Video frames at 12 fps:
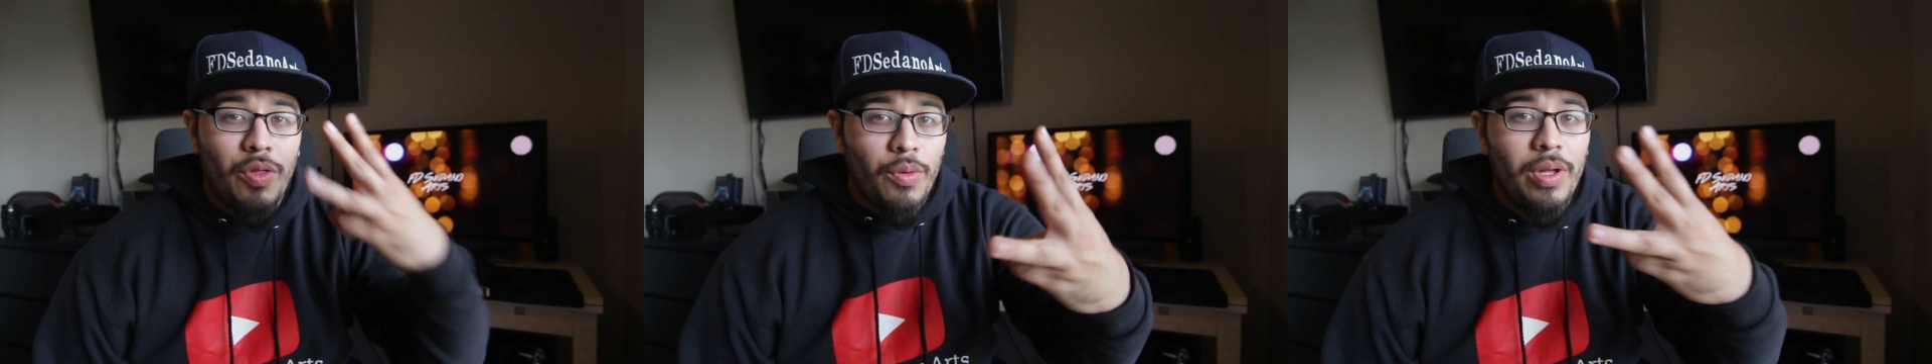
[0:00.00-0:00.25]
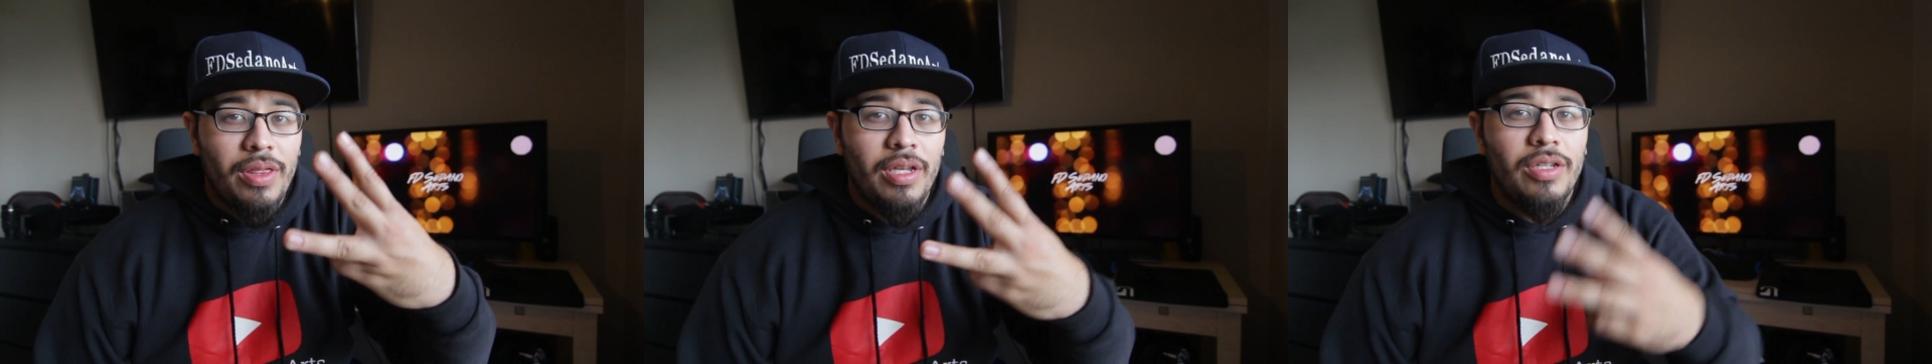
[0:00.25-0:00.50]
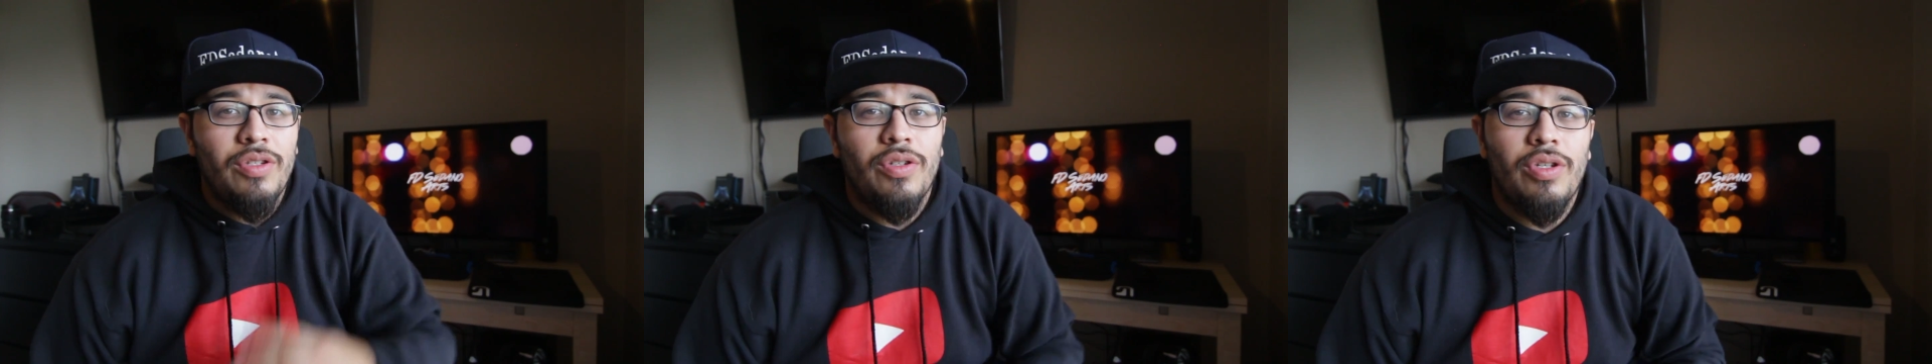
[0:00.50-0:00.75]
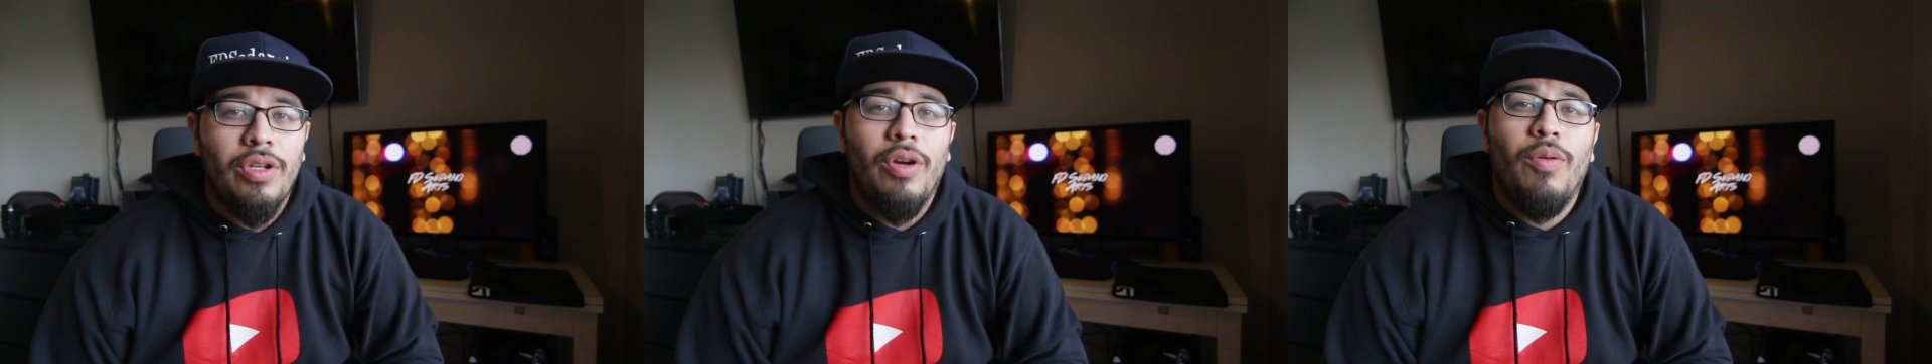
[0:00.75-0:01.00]
3 things you
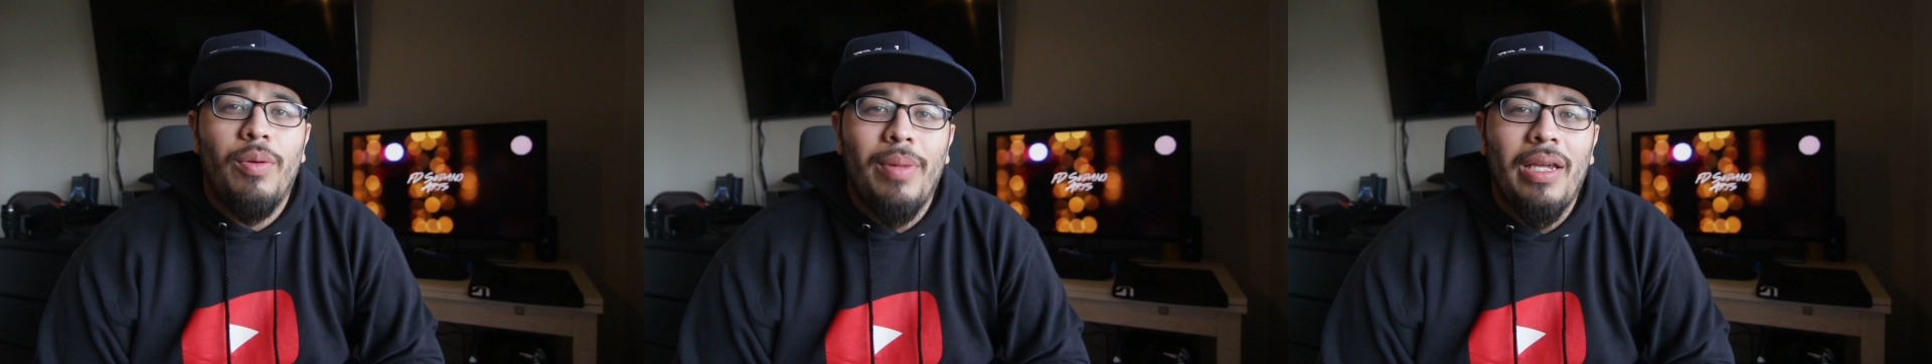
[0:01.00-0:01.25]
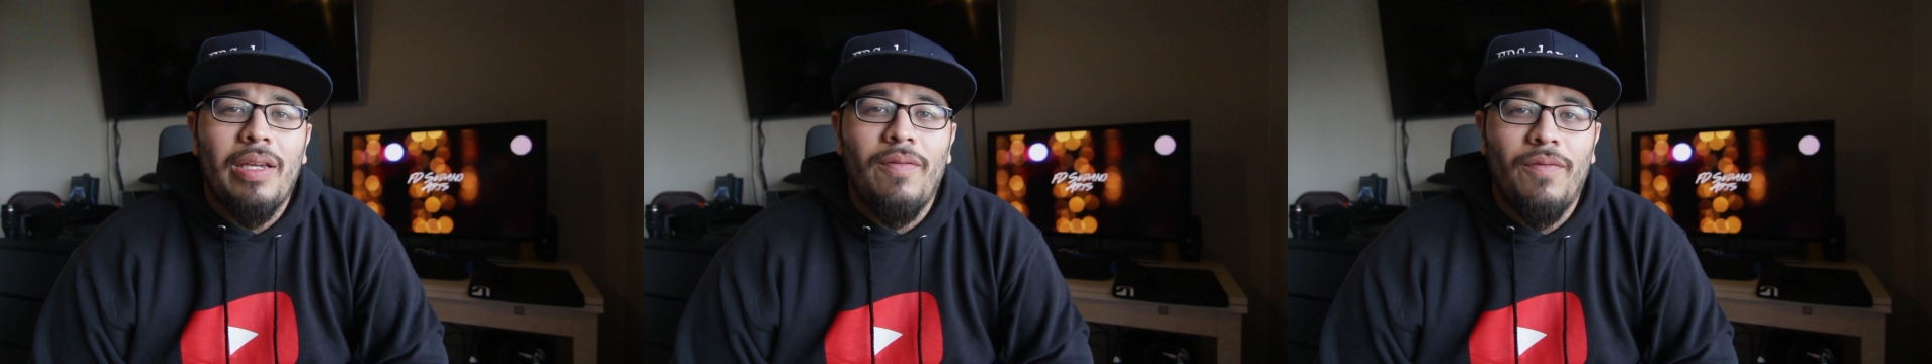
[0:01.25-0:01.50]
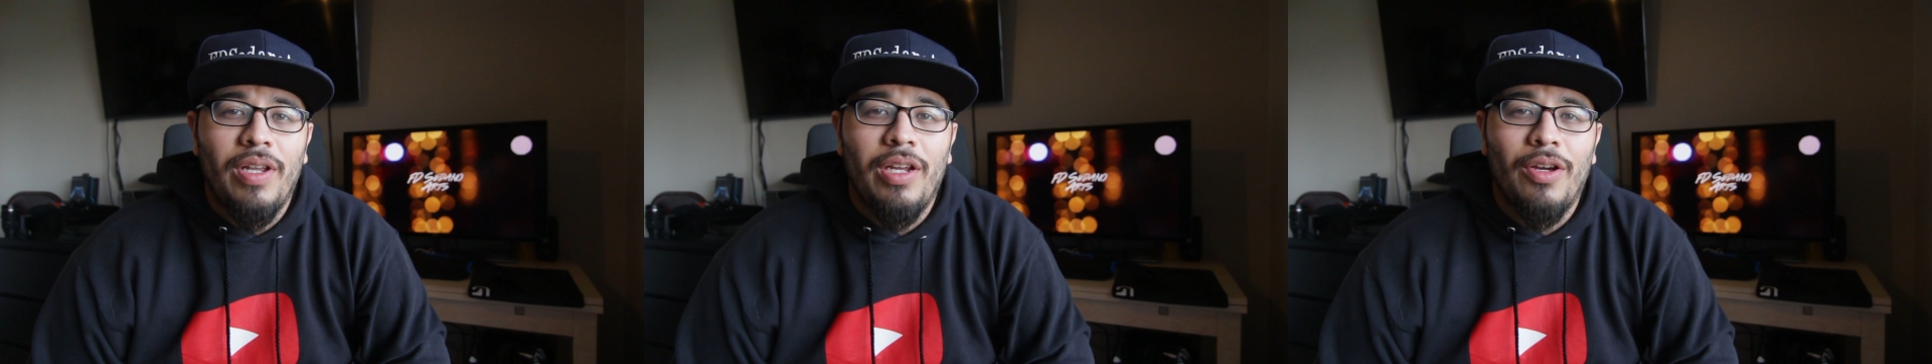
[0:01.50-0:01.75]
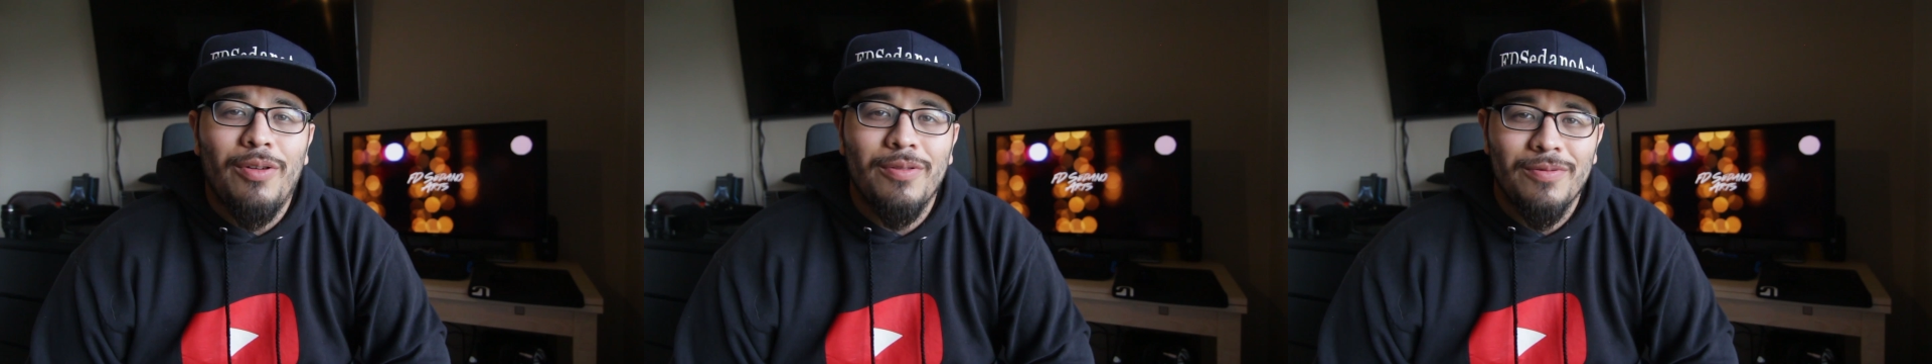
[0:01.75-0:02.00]
should know when making
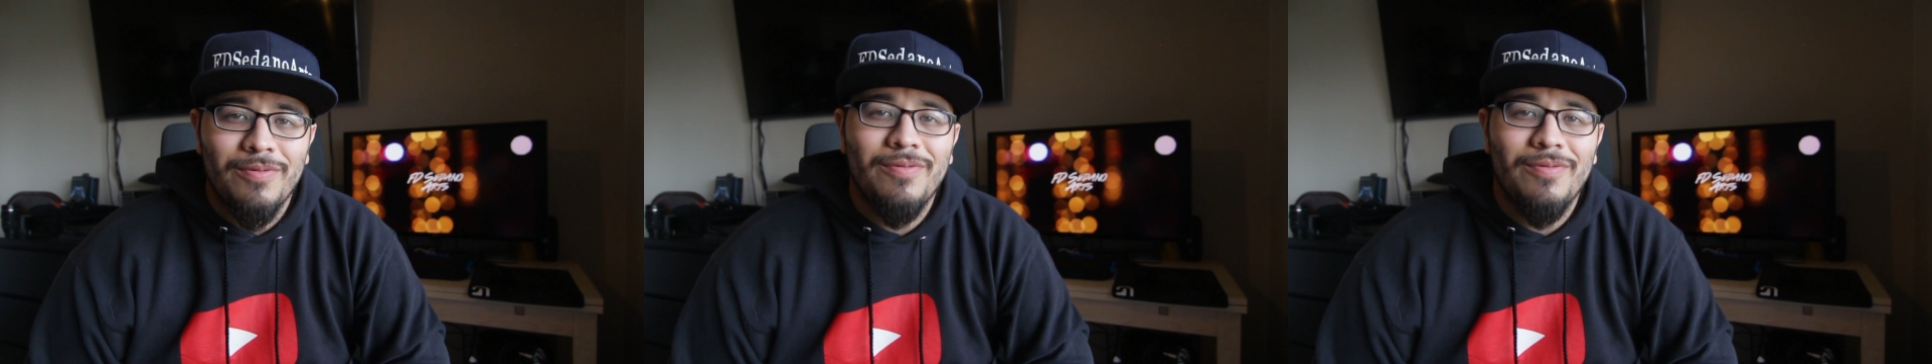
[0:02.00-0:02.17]
video.